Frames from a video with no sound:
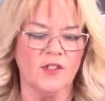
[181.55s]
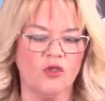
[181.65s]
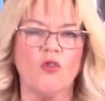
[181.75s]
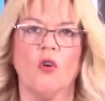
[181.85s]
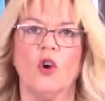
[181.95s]

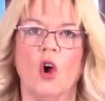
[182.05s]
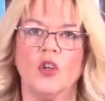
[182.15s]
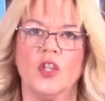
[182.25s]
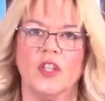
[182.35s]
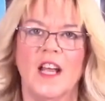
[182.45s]
strong
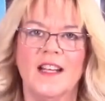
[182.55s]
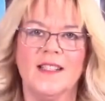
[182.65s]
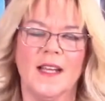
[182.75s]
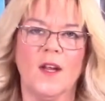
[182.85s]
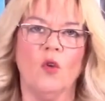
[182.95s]
cotton
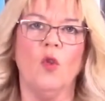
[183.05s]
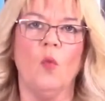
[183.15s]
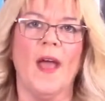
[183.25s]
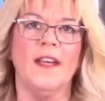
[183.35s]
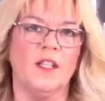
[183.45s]
to take all the
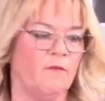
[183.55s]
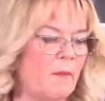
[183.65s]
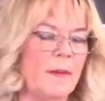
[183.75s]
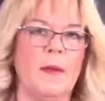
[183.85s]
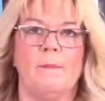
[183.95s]
weight of
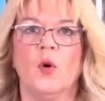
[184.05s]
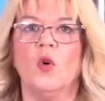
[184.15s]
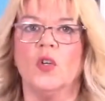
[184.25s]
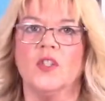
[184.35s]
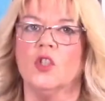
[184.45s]
maybe
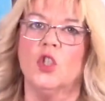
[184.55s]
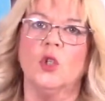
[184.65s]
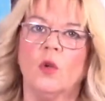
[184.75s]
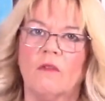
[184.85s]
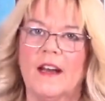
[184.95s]
books and
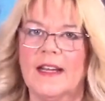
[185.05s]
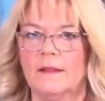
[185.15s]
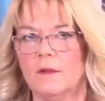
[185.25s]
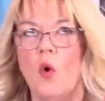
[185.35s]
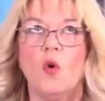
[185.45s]
jewellery
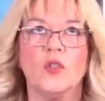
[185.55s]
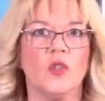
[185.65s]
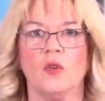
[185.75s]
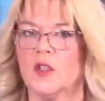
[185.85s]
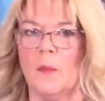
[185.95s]
and all
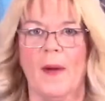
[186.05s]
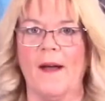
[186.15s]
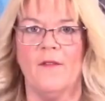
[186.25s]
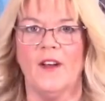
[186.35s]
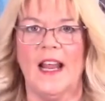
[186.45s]
sorts of
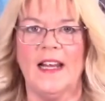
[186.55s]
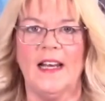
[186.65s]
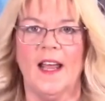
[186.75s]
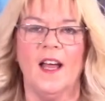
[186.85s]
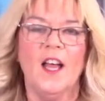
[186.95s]

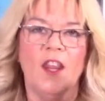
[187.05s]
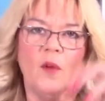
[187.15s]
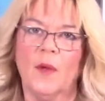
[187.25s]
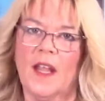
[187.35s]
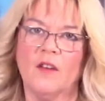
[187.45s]
paraphernalia that
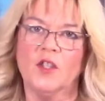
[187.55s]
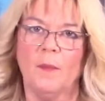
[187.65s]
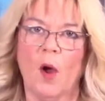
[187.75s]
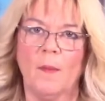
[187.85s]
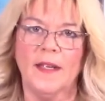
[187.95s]
we're going to
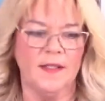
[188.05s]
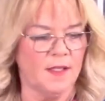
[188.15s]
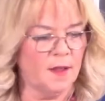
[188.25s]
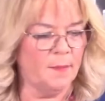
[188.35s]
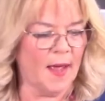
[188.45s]
pop
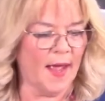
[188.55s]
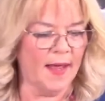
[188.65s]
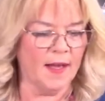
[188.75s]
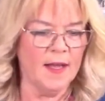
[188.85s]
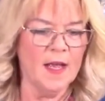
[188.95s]
into the
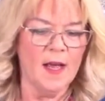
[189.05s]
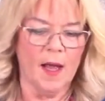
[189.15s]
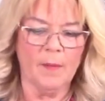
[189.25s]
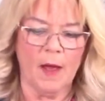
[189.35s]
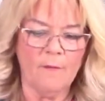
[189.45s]
bag.
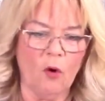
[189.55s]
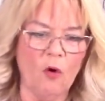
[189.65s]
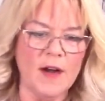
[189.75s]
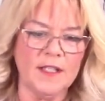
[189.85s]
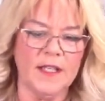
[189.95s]
I've
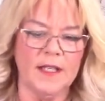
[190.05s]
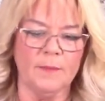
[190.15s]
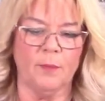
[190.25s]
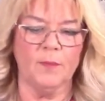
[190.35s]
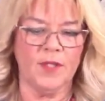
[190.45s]

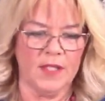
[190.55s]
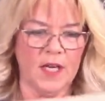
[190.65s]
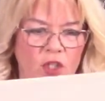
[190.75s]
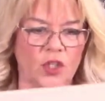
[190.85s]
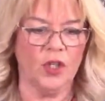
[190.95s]
already
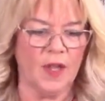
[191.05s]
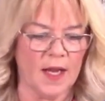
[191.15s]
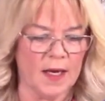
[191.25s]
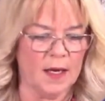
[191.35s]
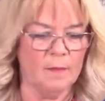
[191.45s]
stitched
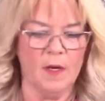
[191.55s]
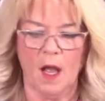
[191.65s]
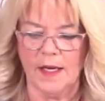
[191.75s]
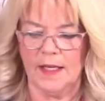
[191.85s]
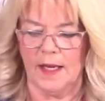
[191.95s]
the
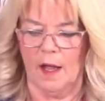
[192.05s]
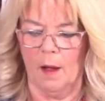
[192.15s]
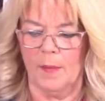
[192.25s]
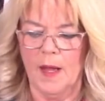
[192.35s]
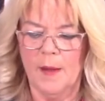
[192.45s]
lining
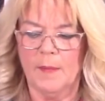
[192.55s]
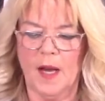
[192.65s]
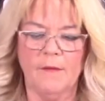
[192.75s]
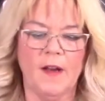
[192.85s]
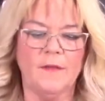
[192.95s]
up, but
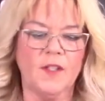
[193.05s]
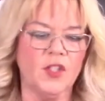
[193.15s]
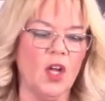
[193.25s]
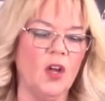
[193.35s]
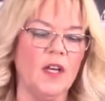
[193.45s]
I've left a
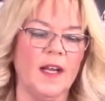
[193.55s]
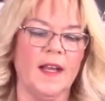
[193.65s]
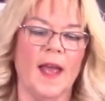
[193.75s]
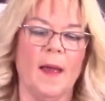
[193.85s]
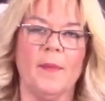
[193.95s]
turning
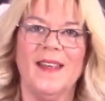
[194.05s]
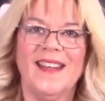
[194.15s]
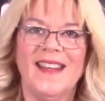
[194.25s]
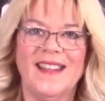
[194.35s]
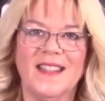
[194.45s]
gap
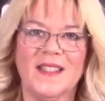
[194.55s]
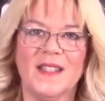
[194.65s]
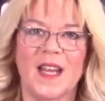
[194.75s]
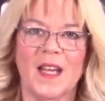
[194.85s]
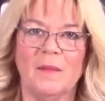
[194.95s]
in the
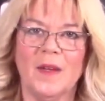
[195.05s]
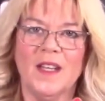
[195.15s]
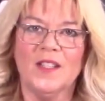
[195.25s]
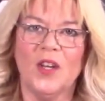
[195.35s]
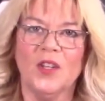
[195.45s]
seam,
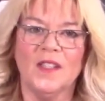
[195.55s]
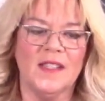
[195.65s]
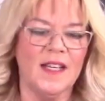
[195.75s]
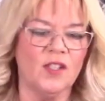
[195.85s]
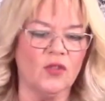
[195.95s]
so you can
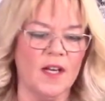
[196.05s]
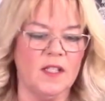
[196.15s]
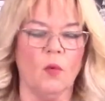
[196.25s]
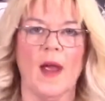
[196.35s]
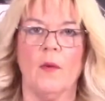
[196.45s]
see
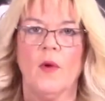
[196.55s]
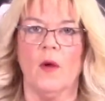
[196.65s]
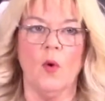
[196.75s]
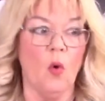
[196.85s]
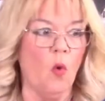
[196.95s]
straight away
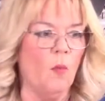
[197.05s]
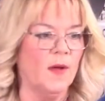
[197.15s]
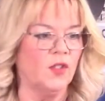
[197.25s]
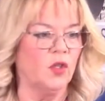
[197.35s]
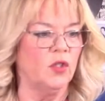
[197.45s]
we're
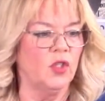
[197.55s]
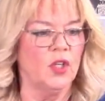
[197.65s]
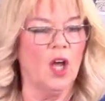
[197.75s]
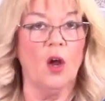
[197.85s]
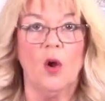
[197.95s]
almost good to
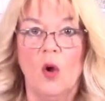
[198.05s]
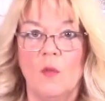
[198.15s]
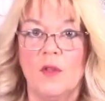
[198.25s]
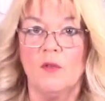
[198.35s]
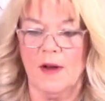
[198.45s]
go
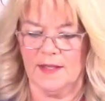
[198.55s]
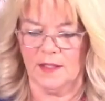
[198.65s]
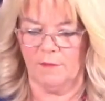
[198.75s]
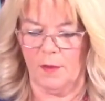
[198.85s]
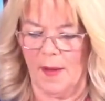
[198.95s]
with the
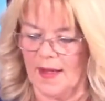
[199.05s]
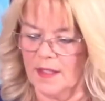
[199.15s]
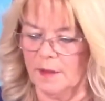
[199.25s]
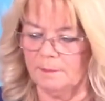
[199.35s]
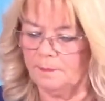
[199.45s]
rest of the
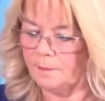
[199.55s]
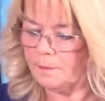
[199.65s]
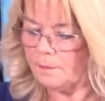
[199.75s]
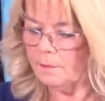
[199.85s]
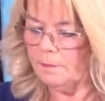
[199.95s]
pattern.
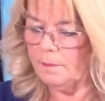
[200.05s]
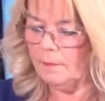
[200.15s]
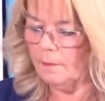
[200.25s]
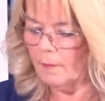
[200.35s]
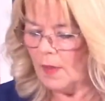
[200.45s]

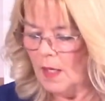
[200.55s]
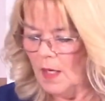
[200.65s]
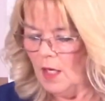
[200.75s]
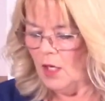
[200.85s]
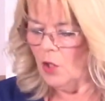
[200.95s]

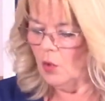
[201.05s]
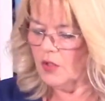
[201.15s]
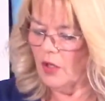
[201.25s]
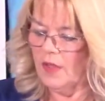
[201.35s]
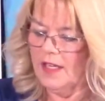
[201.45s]
You
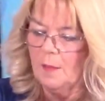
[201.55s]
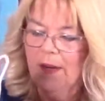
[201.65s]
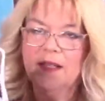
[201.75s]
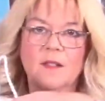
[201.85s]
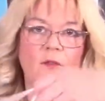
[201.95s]
also need a
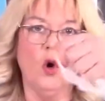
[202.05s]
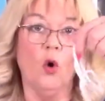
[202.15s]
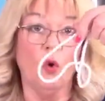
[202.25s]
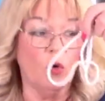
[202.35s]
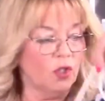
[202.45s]
piece of
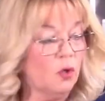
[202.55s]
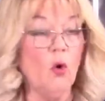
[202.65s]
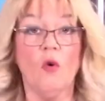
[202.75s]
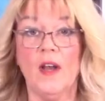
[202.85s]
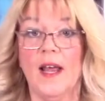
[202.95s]
cord
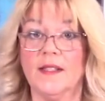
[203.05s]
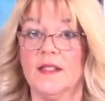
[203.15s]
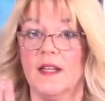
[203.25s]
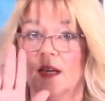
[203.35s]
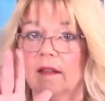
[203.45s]
or
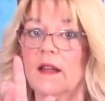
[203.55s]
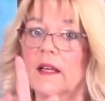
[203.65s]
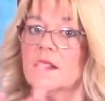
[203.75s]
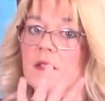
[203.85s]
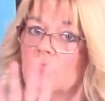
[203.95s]
elastic,
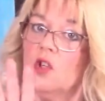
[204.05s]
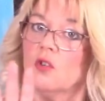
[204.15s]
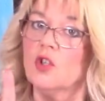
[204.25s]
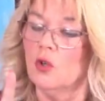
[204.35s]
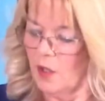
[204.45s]
that's your
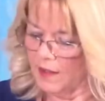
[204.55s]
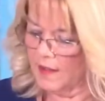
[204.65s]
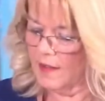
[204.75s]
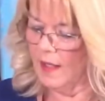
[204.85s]
choice.